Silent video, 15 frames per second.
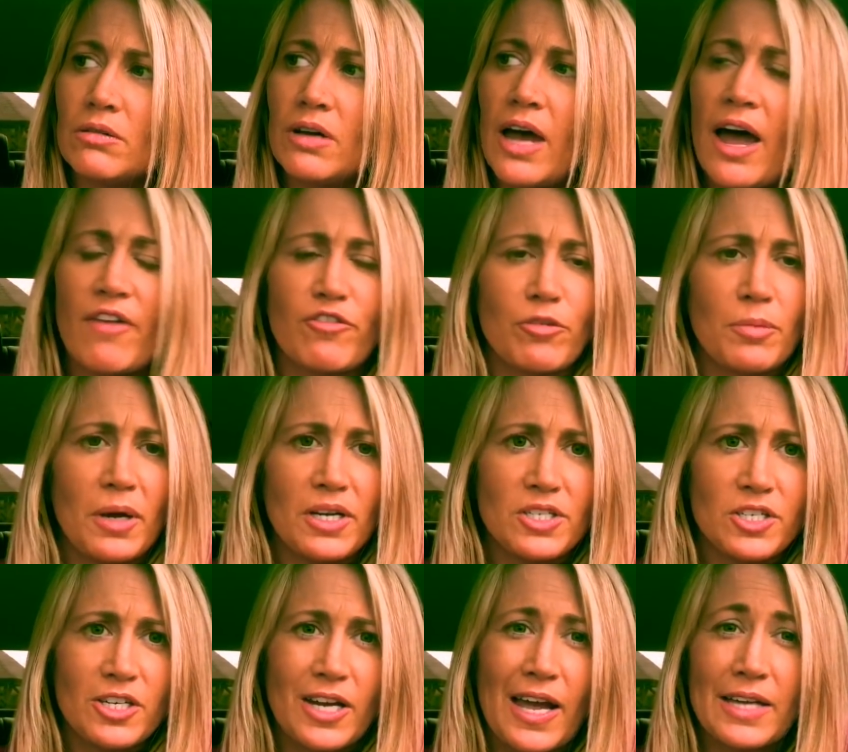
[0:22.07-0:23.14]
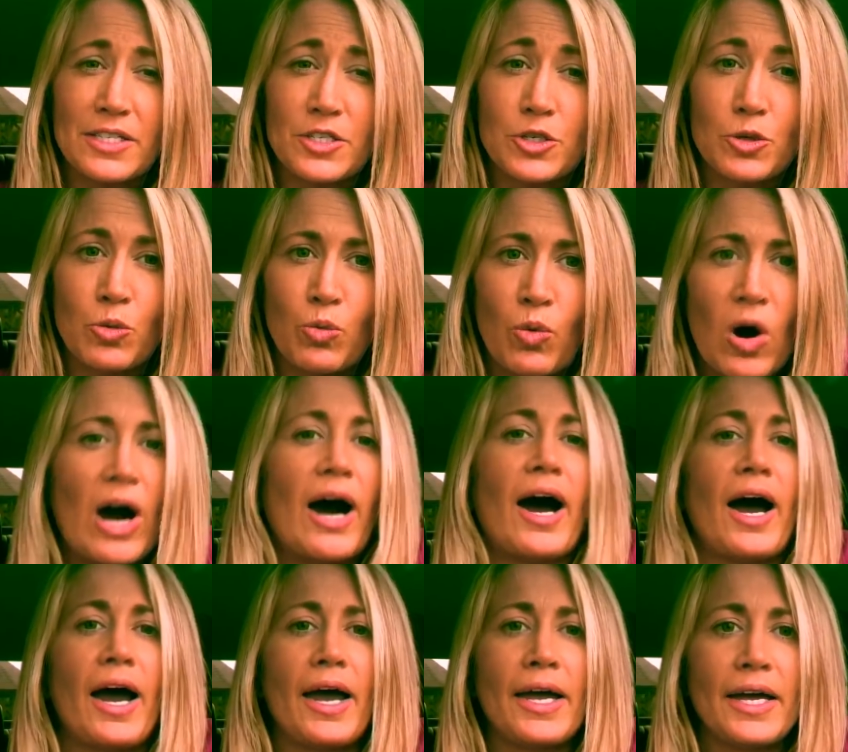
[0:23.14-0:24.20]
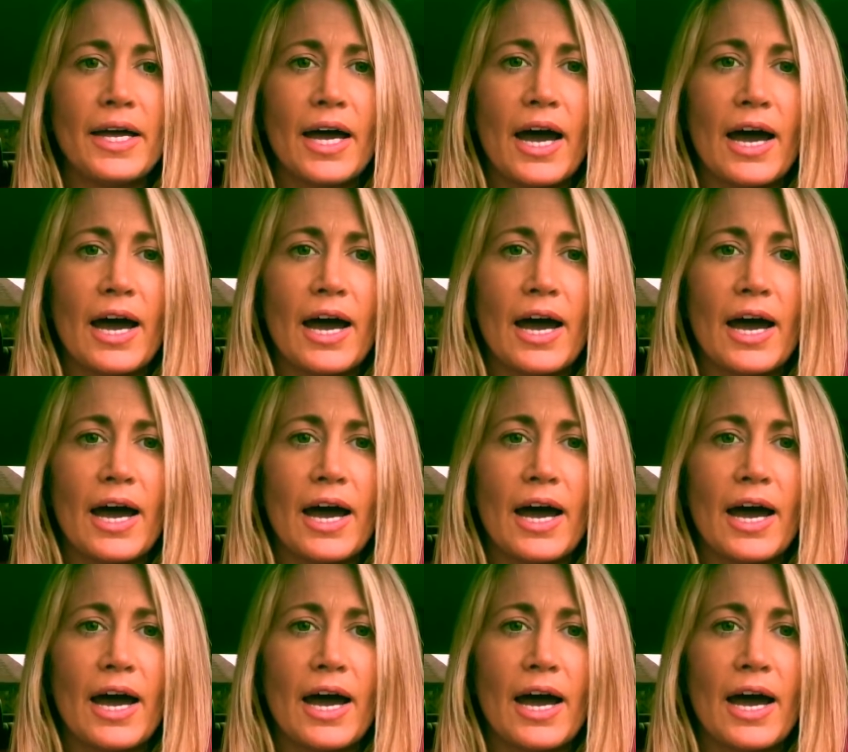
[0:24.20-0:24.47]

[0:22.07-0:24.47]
affirmation as to why